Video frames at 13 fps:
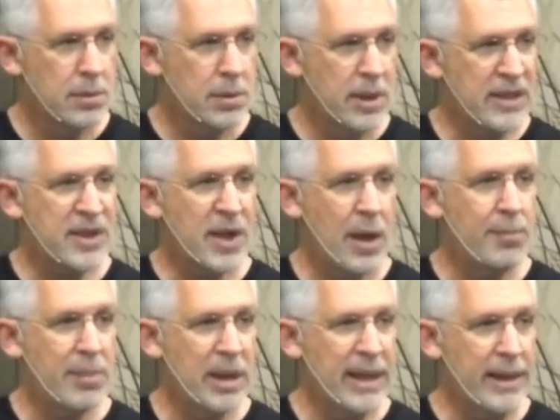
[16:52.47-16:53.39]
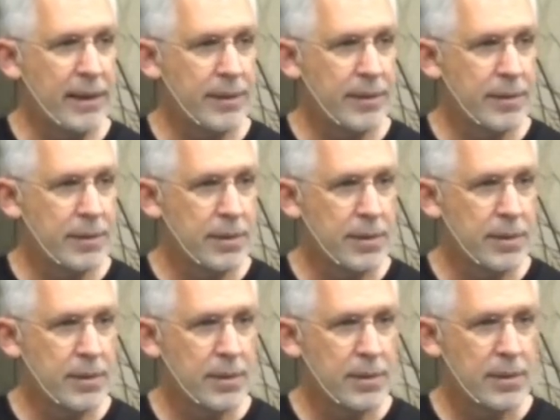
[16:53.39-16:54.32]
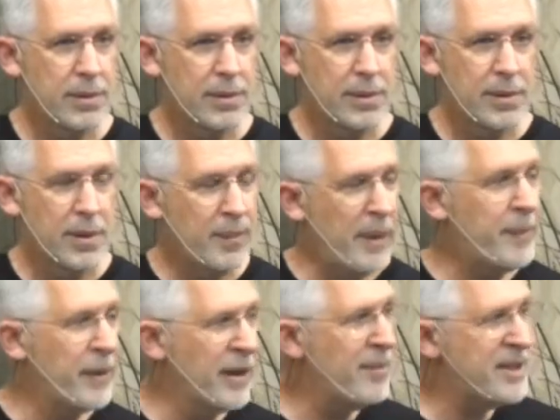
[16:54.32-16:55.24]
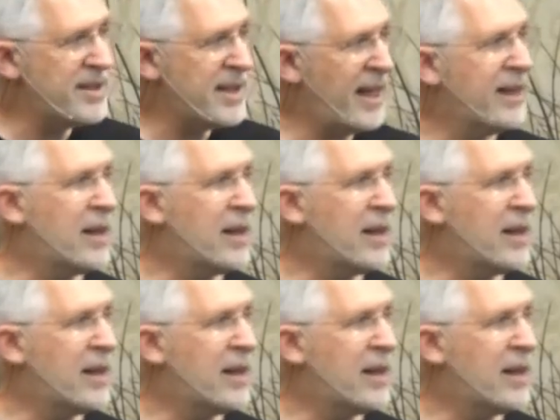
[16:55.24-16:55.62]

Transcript: That's humbling. People, let me say it